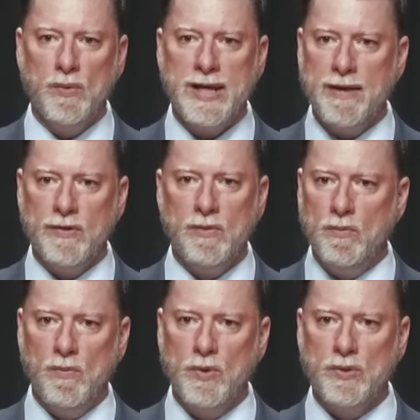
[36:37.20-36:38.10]

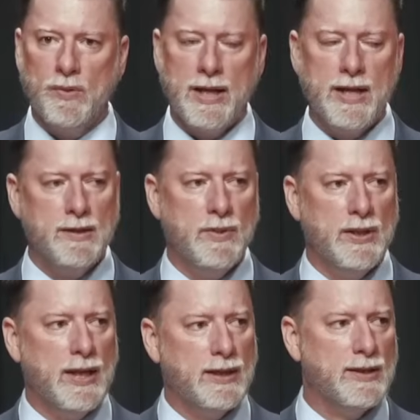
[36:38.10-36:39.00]
David was ordained to be
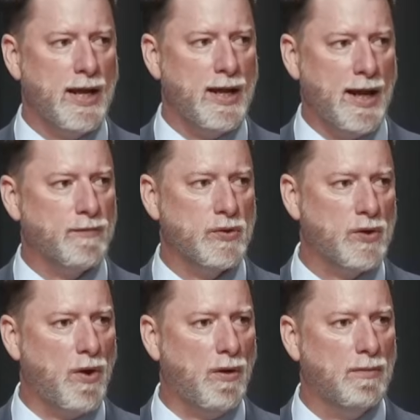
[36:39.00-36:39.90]
the next king after
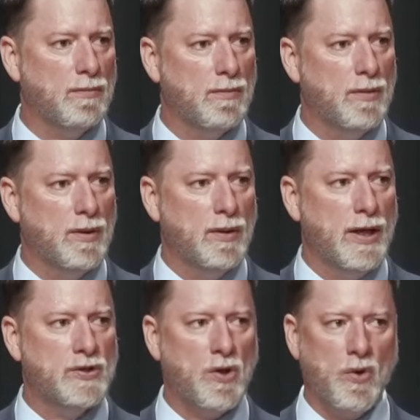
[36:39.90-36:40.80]
Saul.
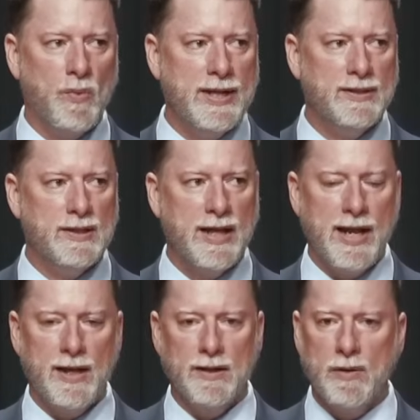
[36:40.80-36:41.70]
And Saul raised his
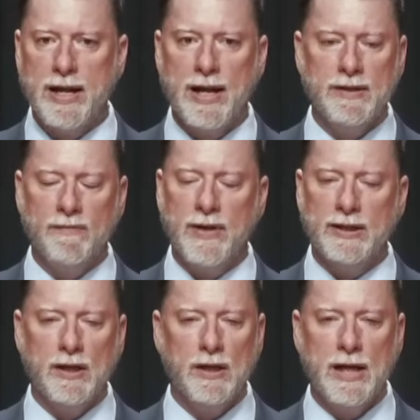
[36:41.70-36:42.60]
hand. And in
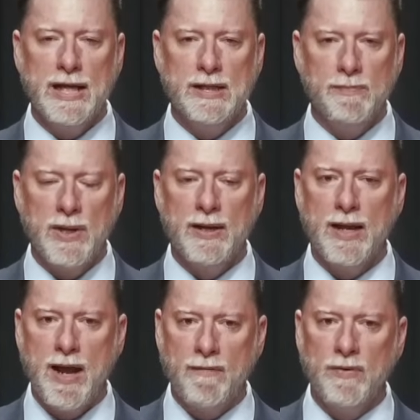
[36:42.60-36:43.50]
fact, he
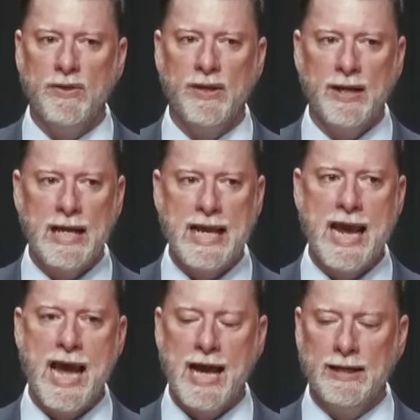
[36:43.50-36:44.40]
spent everything he
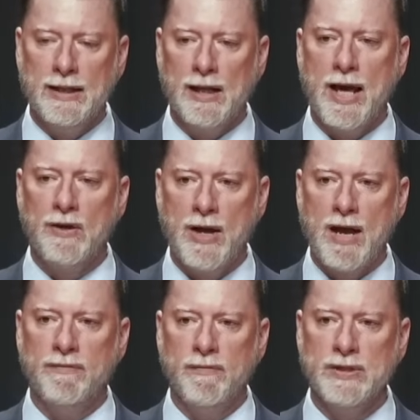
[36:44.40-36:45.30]
had in the latter
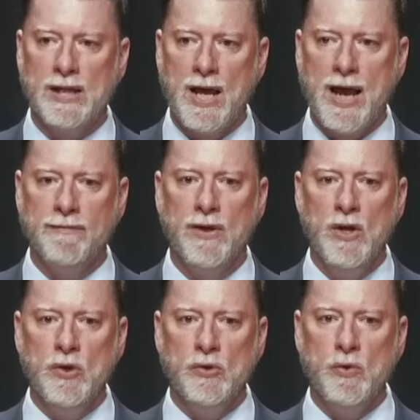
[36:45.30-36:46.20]
half of his life
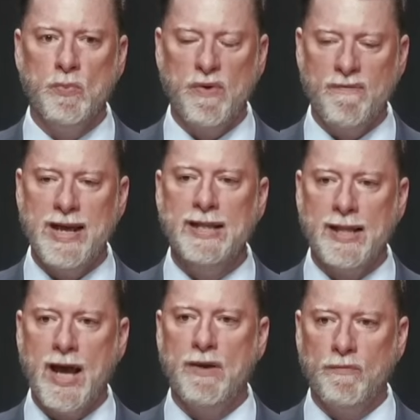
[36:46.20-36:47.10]
to
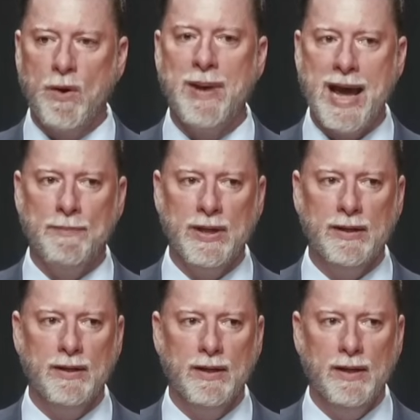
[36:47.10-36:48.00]
prevent that from
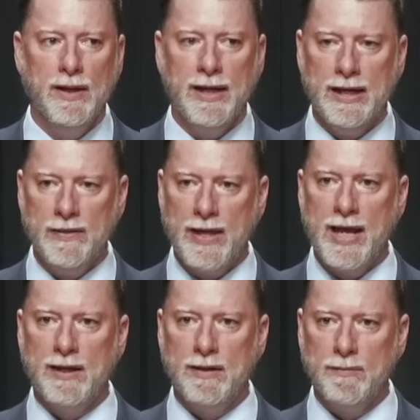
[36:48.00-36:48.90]
happening. And in
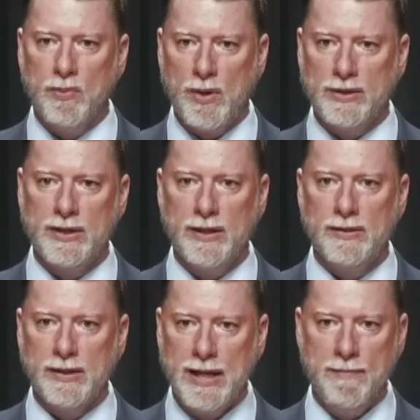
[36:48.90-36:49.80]
that
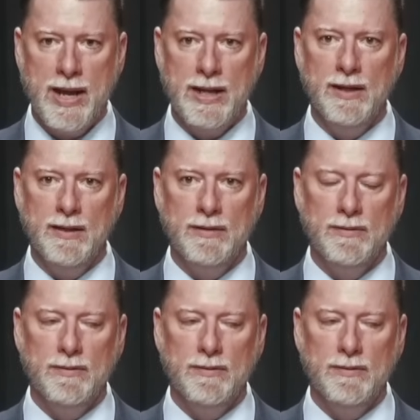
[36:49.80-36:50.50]
process, he made